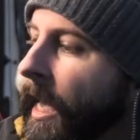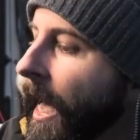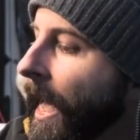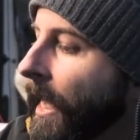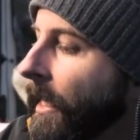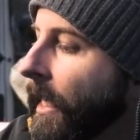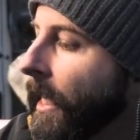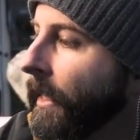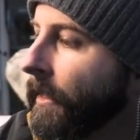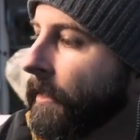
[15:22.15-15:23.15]
and
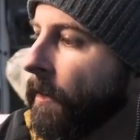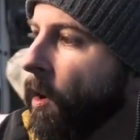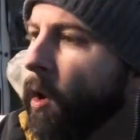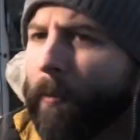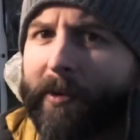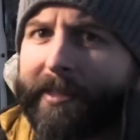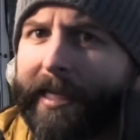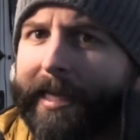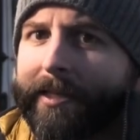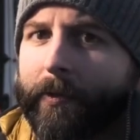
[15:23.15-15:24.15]
it's almost
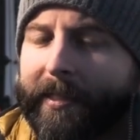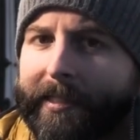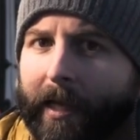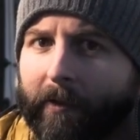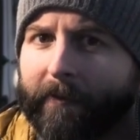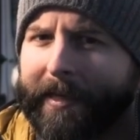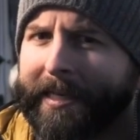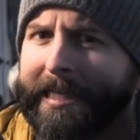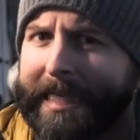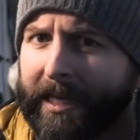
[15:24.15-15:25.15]
into itself an
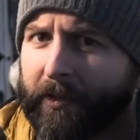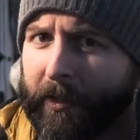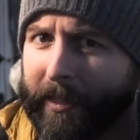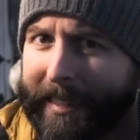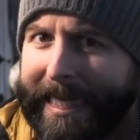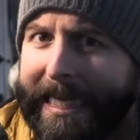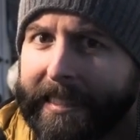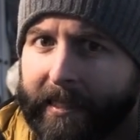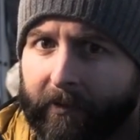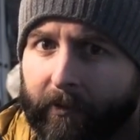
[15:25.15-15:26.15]
industrial
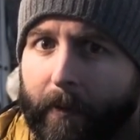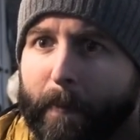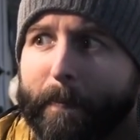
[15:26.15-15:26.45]
adhesive.